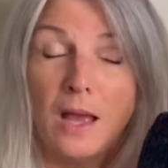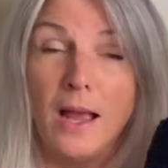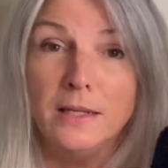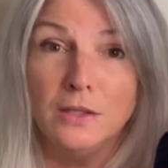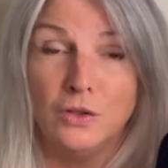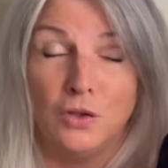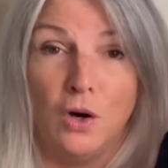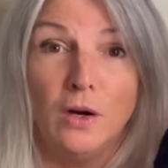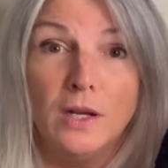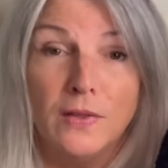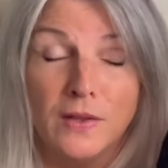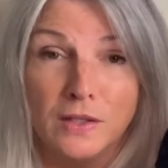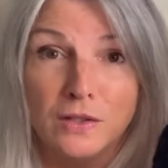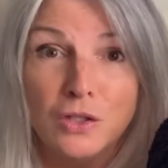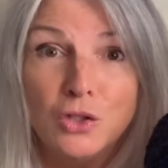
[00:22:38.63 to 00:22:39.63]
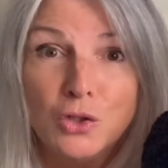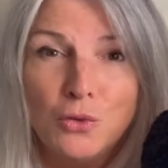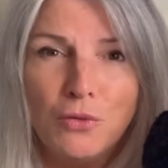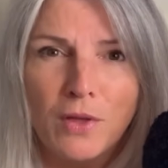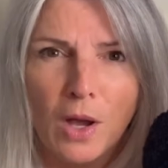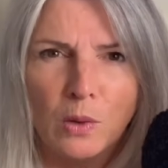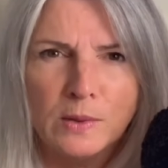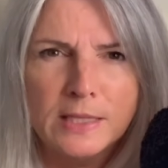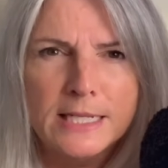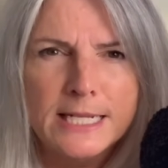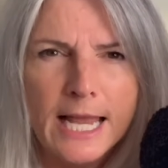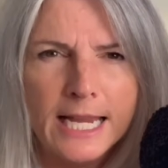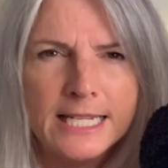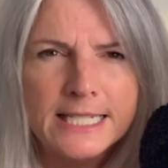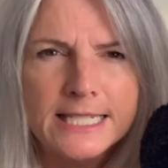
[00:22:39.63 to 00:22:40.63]
I started this in
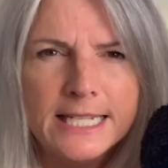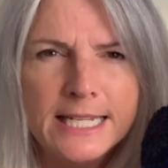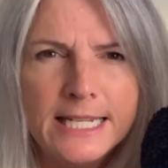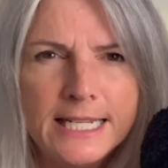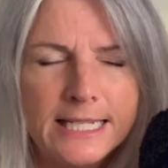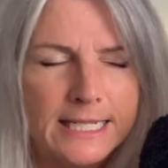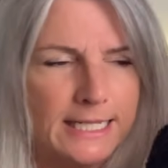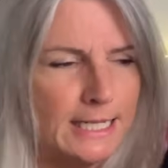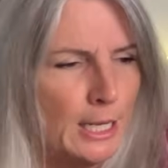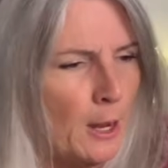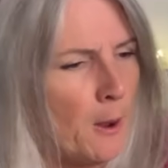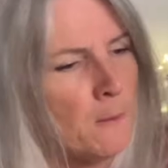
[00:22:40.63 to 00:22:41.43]
2019.